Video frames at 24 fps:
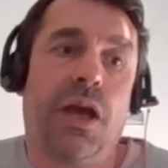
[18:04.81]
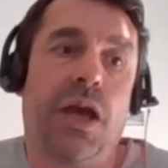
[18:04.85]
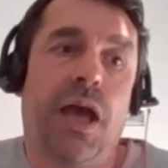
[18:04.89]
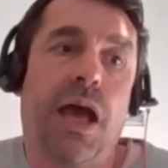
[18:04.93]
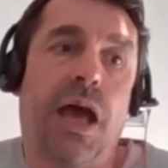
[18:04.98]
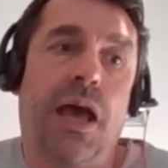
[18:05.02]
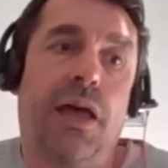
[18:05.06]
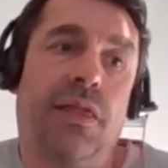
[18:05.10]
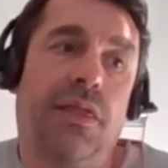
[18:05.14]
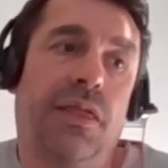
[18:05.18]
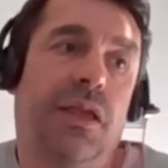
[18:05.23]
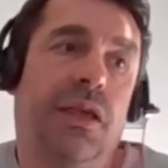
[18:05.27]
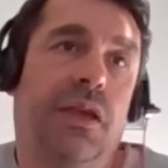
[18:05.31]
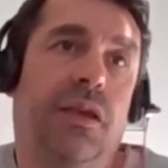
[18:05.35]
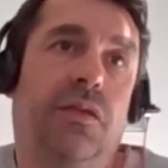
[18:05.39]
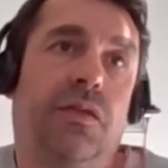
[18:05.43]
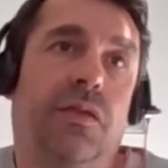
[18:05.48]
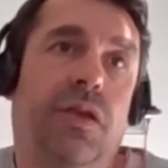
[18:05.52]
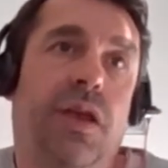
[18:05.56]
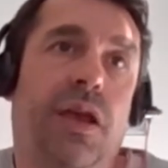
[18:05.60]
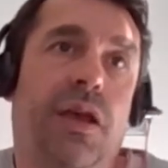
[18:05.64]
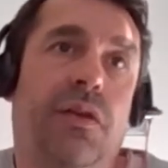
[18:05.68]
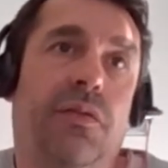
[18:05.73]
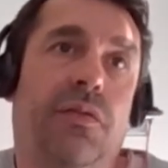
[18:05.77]
And these
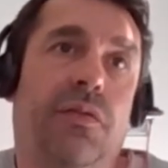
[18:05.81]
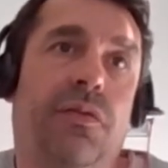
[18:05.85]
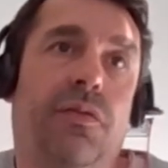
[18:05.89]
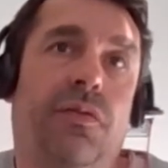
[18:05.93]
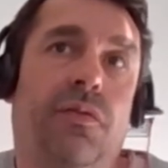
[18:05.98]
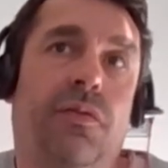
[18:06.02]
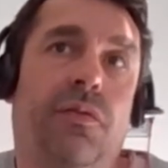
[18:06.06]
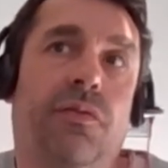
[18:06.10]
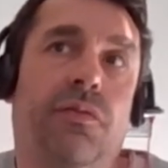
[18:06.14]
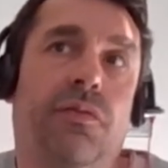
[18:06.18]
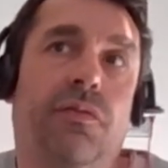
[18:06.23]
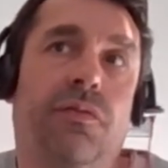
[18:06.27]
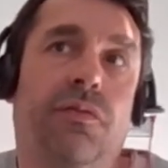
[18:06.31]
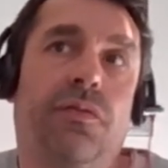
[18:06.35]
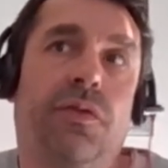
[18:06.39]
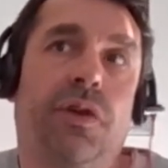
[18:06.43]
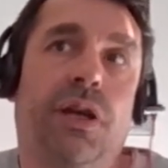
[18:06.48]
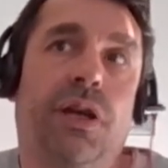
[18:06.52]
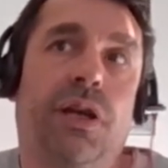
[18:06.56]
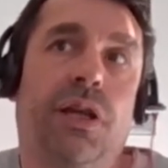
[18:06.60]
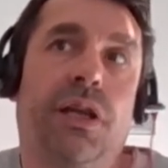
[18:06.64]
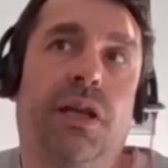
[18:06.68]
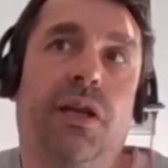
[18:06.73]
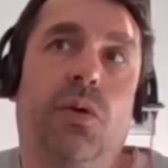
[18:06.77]
have
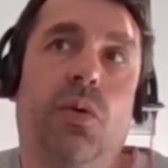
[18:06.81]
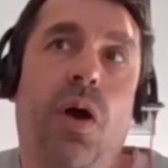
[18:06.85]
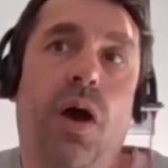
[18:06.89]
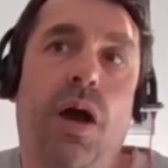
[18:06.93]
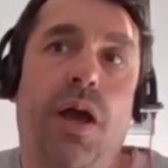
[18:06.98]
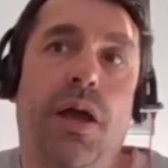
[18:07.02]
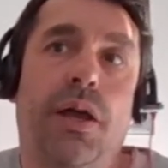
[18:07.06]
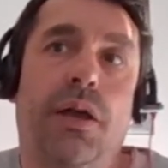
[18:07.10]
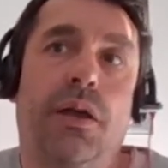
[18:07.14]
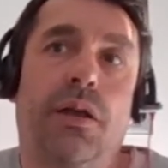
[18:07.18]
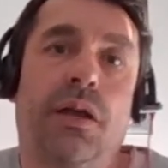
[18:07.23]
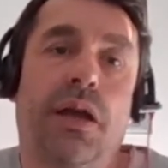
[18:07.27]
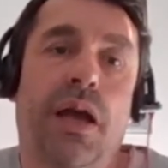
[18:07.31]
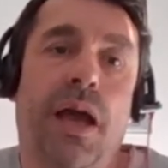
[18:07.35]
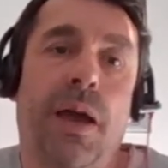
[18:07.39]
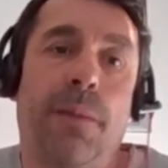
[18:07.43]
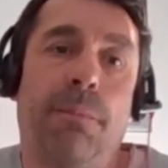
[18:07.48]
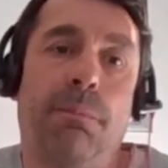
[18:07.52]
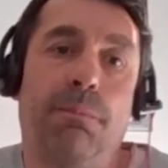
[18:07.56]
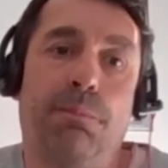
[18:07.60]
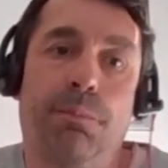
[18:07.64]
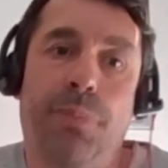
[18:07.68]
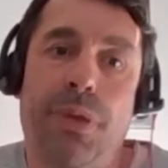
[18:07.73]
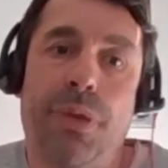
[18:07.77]
really quite
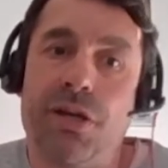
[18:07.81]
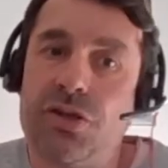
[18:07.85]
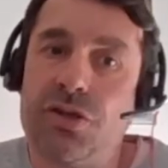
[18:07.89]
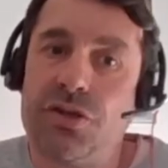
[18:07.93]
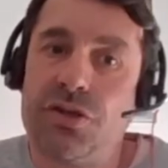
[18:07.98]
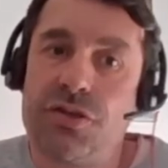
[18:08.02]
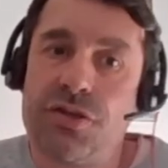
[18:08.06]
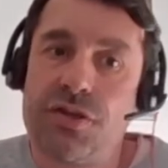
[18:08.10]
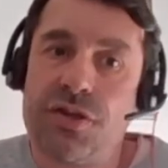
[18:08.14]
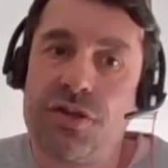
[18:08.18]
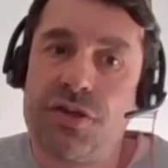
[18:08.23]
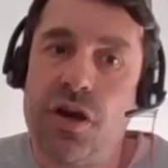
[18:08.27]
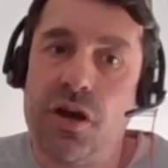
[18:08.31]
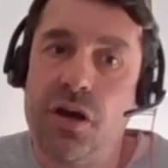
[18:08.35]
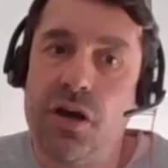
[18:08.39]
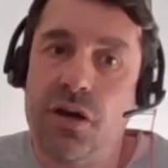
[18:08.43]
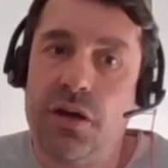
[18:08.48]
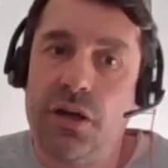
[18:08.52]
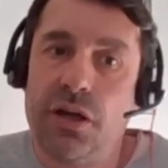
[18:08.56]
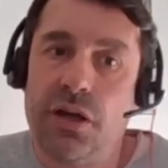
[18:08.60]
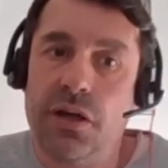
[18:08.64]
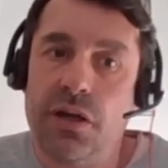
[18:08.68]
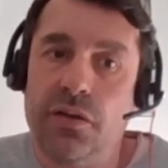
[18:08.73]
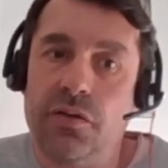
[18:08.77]
ambitious
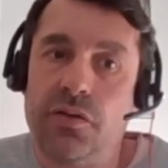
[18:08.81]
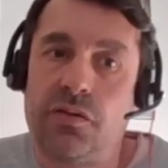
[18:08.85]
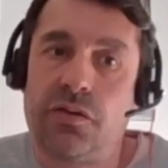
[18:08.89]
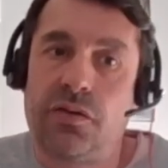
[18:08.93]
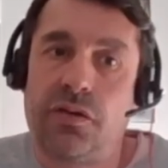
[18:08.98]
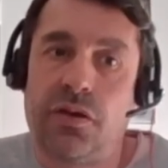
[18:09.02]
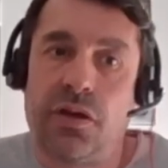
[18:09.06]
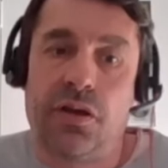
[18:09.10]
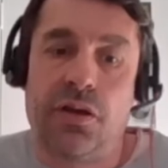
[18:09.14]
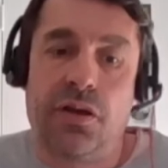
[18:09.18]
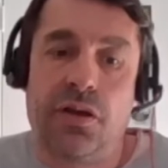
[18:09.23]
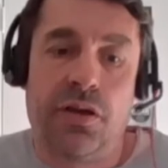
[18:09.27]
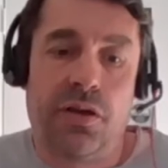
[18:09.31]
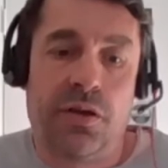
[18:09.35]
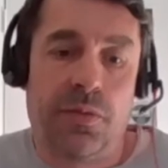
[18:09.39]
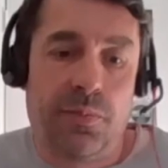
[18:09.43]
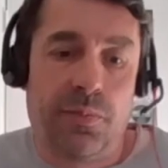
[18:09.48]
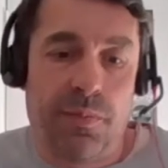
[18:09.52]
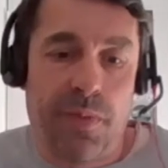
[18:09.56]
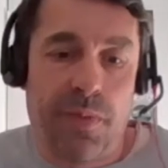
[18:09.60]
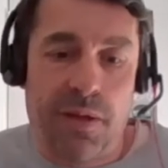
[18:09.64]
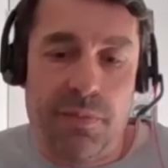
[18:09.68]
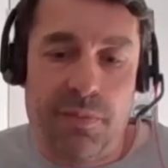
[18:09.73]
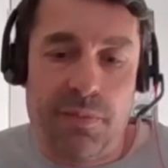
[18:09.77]
targets.
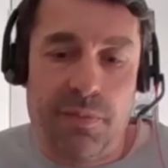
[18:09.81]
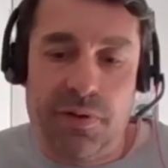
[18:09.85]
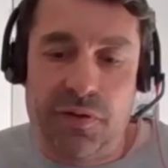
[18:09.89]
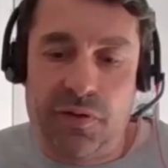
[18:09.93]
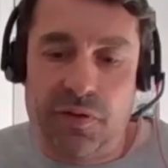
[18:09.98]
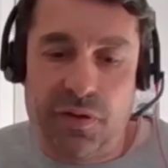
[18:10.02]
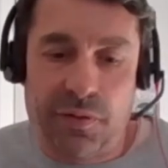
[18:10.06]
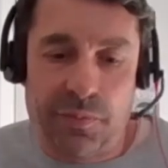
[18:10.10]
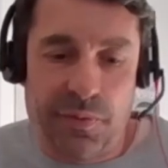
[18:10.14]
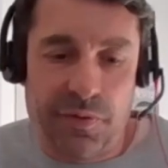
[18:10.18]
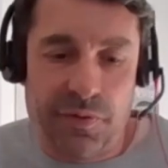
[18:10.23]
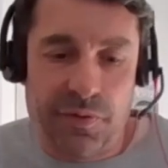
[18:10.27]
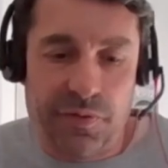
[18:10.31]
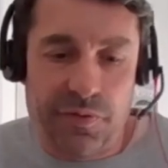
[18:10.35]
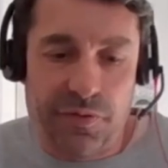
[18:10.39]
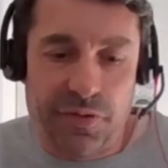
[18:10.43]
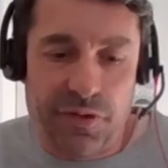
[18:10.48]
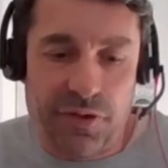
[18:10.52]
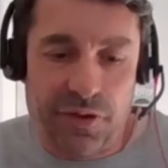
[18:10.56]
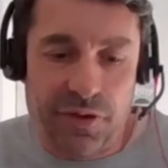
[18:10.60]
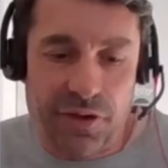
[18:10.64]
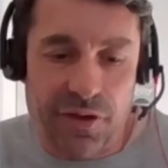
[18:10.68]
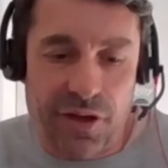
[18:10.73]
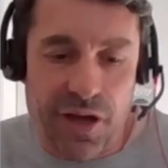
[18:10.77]
Maybe some of
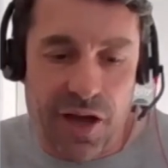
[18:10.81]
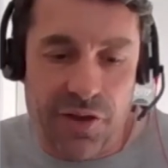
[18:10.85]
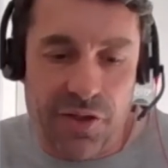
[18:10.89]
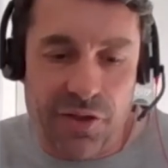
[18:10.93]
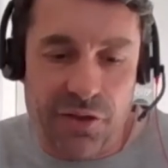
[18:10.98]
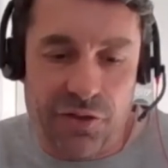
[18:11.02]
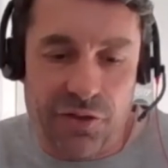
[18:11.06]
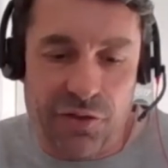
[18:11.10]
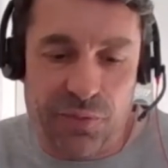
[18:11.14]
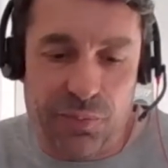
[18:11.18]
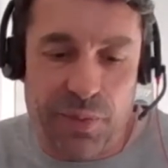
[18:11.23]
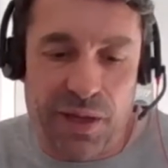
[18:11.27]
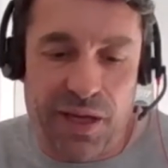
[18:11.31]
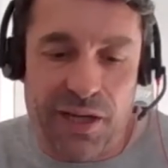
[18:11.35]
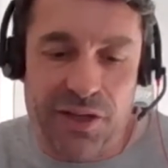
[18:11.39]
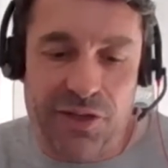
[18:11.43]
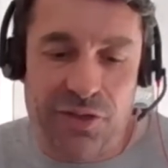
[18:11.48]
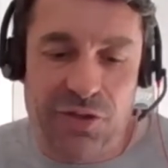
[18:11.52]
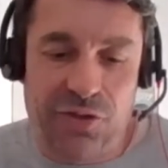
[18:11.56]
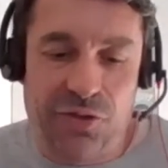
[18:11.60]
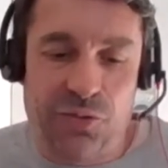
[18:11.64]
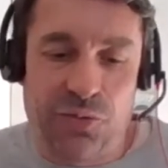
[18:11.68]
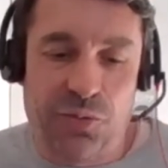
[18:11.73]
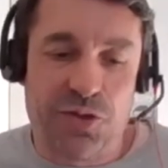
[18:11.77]
the other
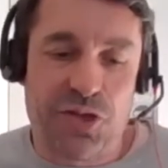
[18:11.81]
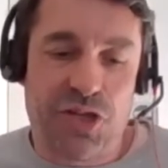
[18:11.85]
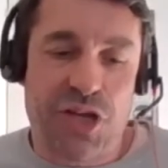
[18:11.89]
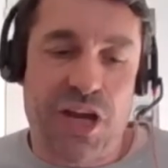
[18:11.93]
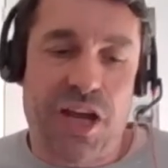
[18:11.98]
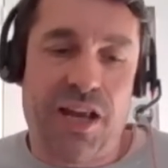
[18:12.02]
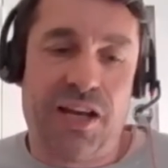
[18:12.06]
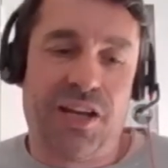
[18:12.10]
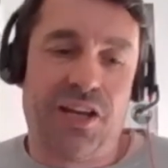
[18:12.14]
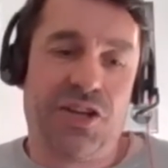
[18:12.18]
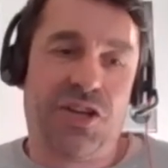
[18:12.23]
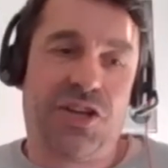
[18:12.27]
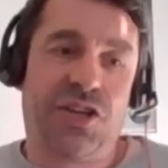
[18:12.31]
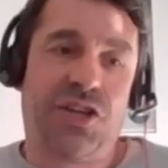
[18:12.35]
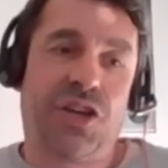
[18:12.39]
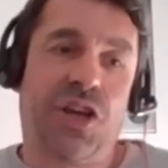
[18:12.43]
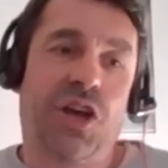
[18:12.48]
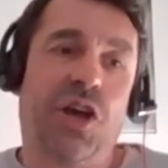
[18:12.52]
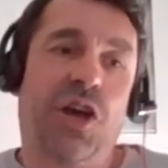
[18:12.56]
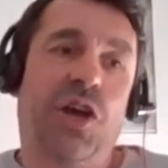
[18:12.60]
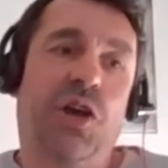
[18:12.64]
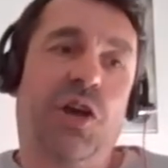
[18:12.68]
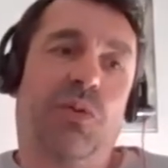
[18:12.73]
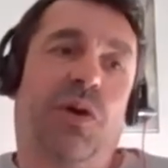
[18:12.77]
speakers will challenge
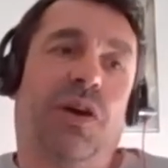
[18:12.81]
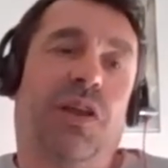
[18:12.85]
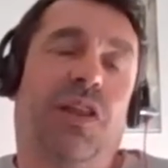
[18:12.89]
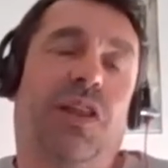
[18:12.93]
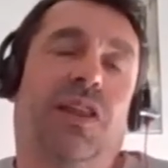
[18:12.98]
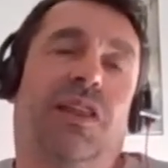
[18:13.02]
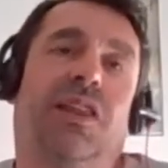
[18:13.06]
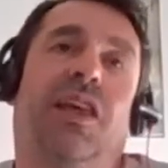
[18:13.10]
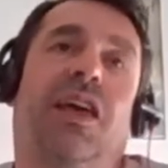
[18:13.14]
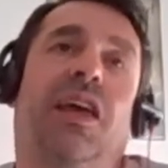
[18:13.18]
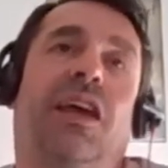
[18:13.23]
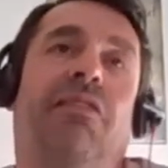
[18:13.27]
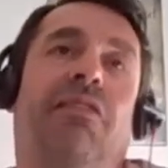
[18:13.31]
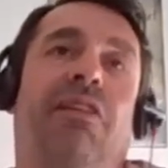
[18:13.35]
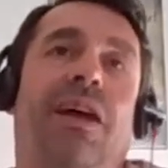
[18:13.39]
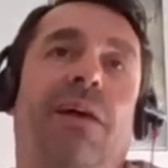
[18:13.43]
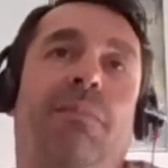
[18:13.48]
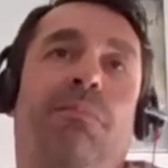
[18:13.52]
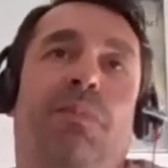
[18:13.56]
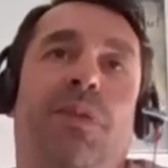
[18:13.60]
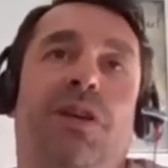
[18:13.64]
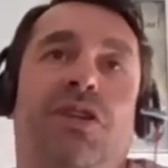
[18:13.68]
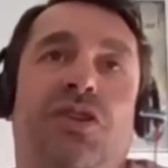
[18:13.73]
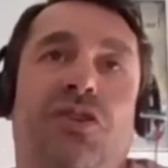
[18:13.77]
whether they are
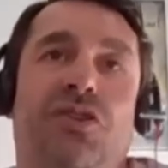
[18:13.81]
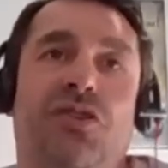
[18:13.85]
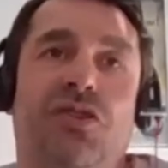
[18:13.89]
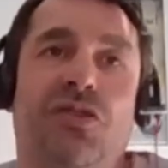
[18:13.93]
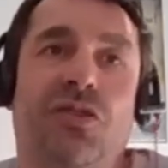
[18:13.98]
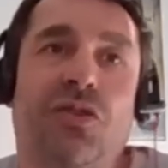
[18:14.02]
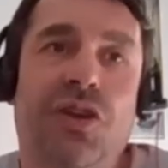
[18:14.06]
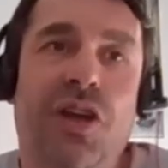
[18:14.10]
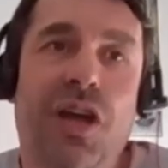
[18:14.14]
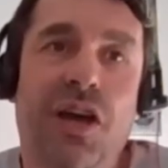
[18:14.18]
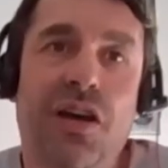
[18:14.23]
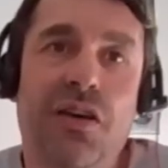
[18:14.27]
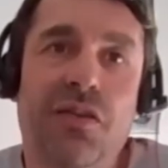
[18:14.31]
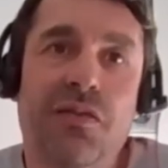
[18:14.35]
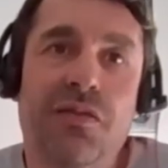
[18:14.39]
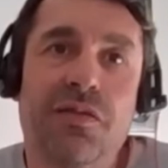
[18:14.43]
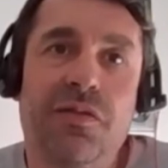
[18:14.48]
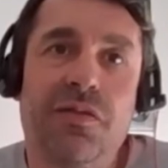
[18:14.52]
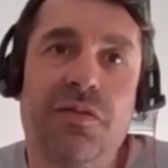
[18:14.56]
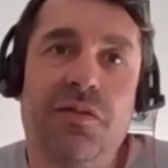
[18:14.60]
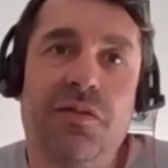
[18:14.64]
ambitious enough.